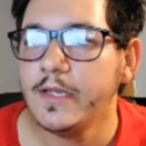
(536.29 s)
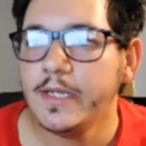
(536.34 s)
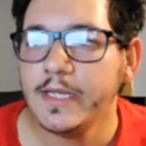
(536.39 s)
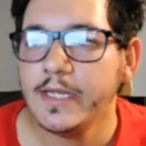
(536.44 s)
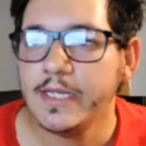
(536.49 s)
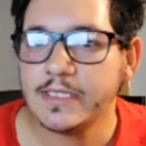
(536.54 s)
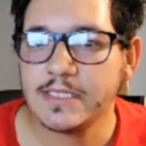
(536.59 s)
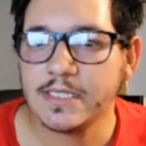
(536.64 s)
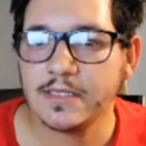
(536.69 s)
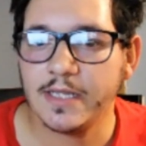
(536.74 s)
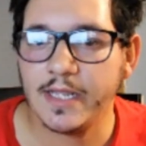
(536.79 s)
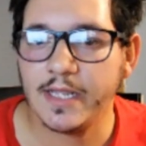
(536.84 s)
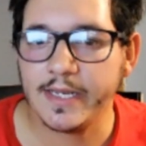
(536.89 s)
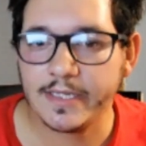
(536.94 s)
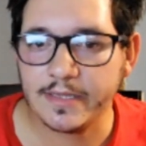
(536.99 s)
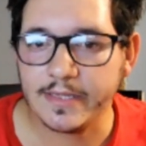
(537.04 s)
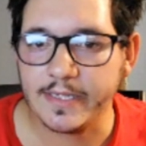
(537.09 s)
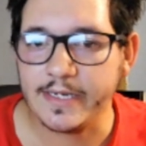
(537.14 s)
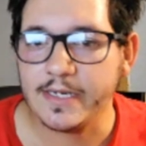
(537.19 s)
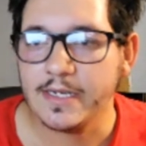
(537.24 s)
It's
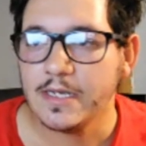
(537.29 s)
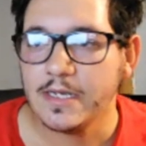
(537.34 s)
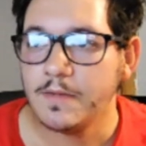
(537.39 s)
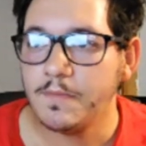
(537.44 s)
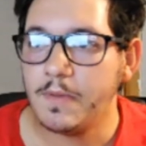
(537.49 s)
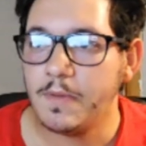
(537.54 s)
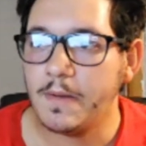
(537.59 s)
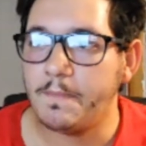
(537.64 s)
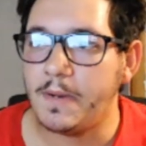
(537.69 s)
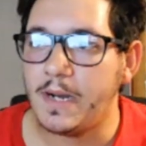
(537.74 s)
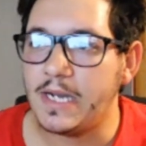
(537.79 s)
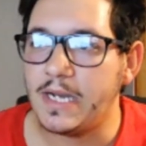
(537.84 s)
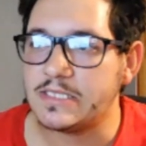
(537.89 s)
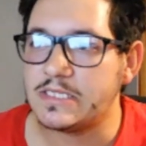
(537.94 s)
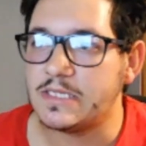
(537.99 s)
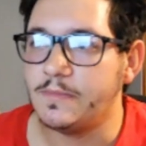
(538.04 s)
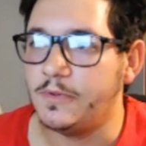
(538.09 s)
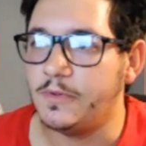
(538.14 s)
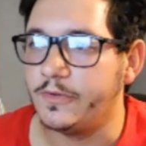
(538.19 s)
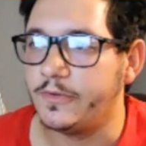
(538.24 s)
unlikely, but
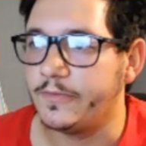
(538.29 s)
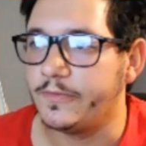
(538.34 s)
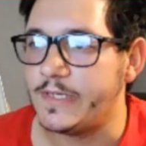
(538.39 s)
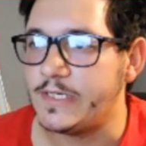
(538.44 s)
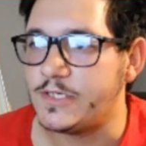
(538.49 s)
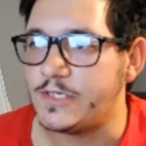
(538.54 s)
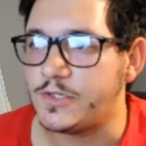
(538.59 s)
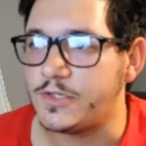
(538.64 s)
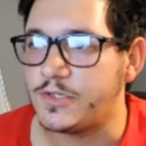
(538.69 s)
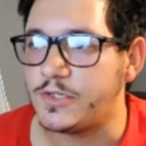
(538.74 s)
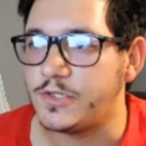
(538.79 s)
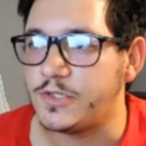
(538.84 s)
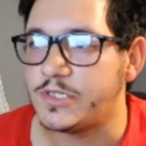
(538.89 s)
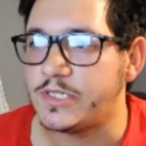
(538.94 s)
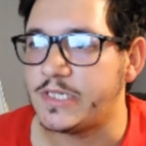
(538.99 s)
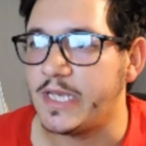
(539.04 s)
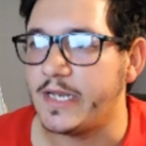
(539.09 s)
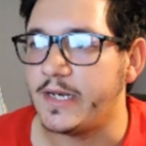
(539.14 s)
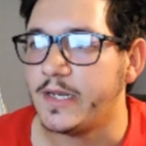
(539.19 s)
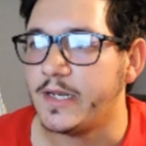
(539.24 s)
possible, the researchers
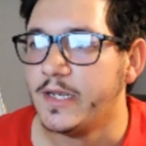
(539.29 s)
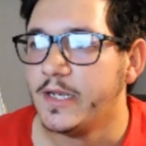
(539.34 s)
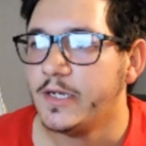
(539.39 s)
said.